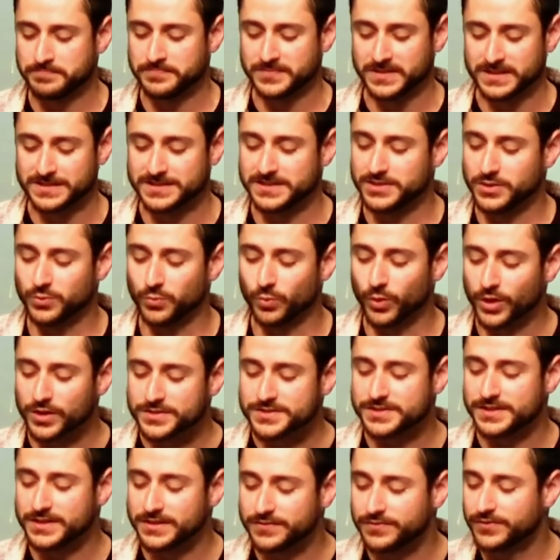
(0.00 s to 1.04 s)
See, the
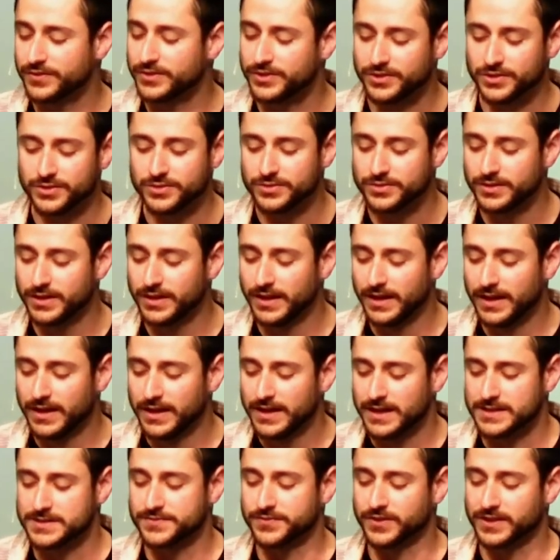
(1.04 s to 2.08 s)
worst thing for you
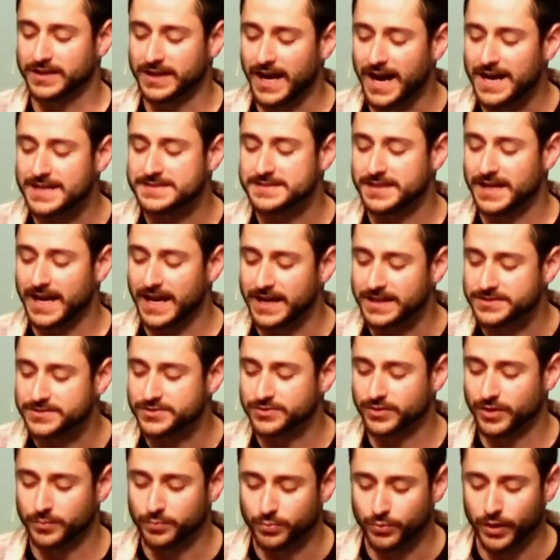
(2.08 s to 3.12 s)
is for God to
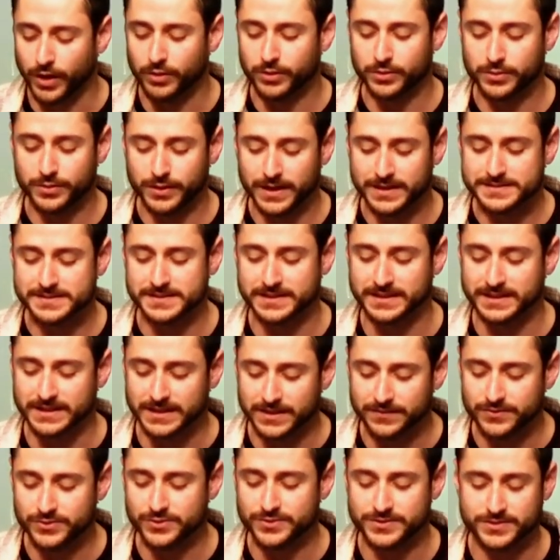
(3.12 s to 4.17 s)
answer a prayer request and
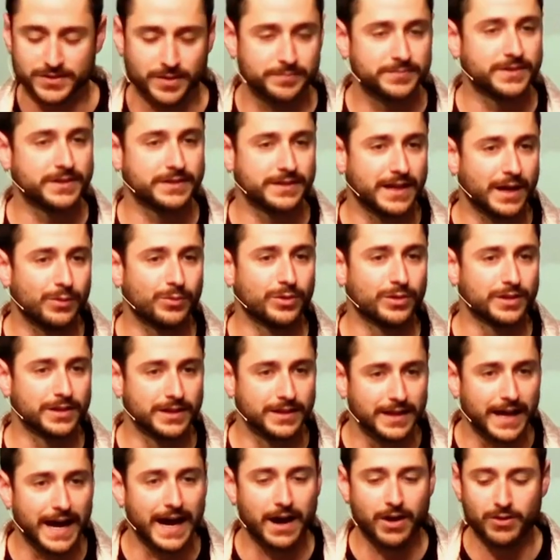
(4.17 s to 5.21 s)
give you something that will
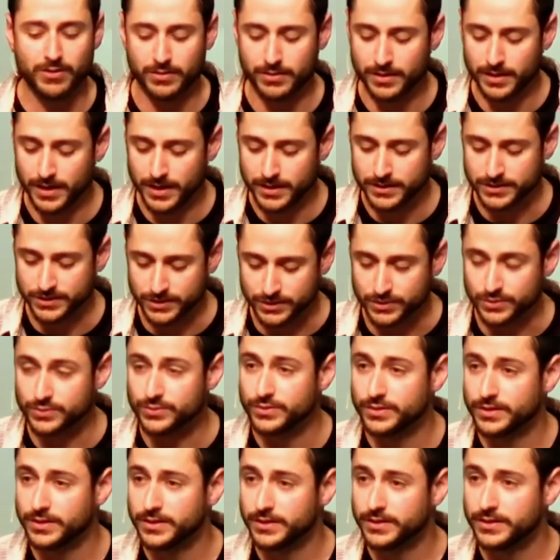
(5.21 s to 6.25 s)
allow
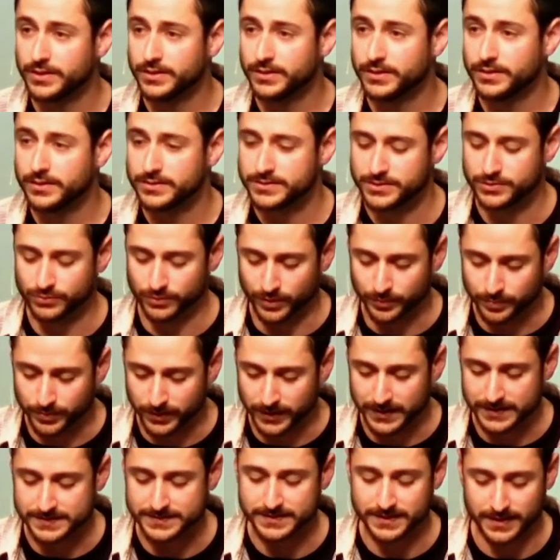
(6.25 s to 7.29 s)
you to
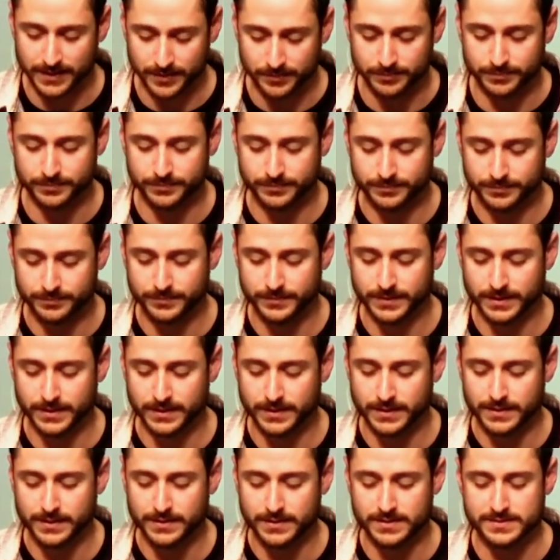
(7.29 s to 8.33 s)
replace Him.
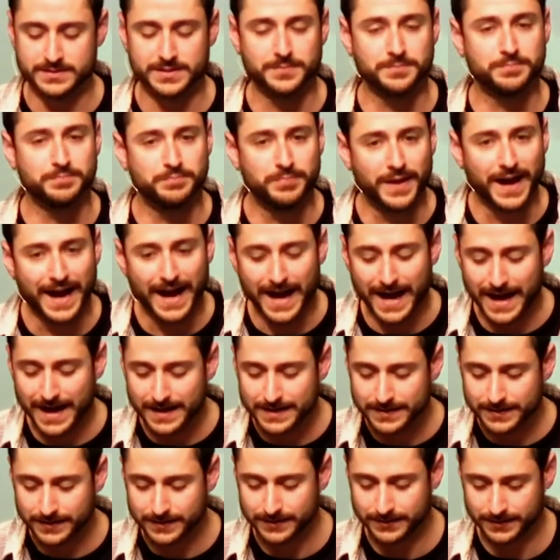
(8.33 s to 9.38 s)
Is it
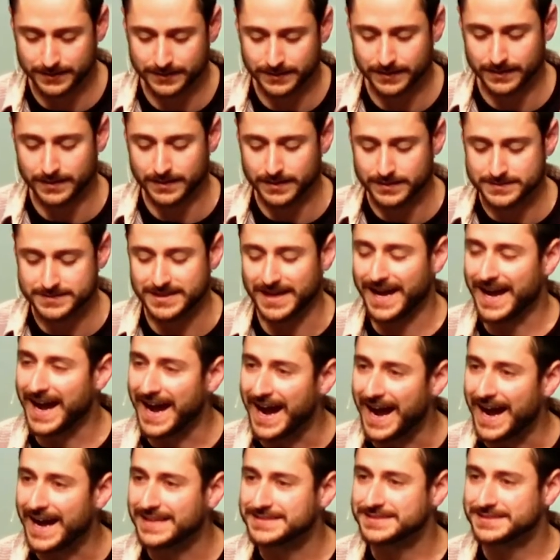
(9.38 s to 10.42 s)
bad to
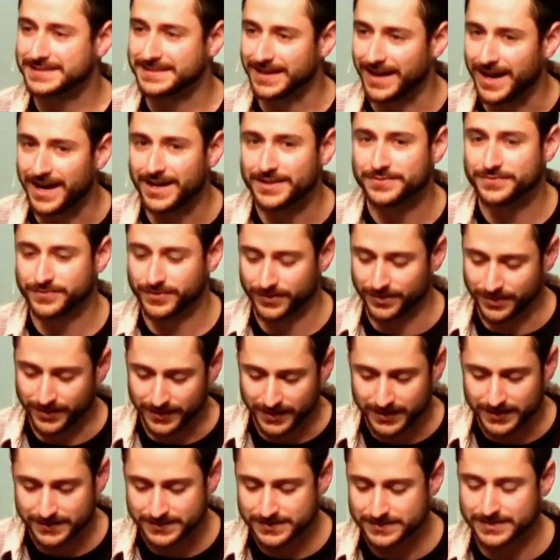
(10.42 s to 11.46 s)
ask God for
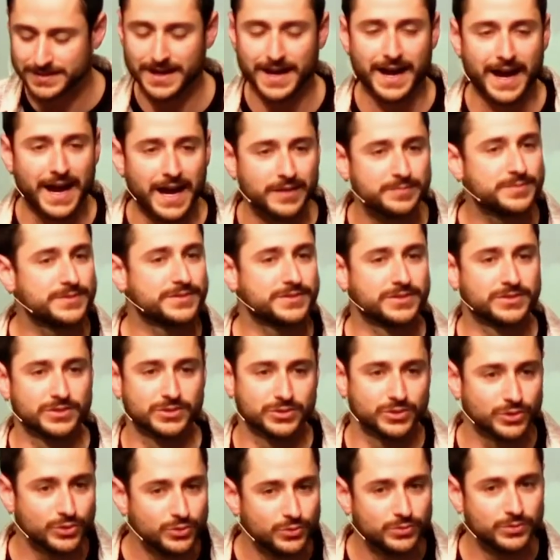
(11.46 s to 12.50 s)
things?
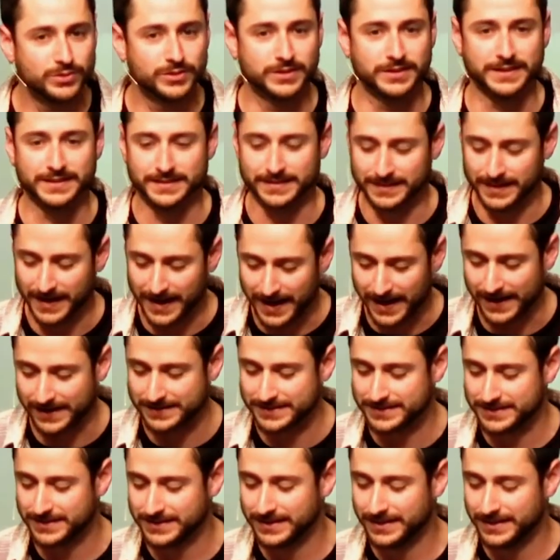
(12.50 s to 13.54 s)
Absolutely not.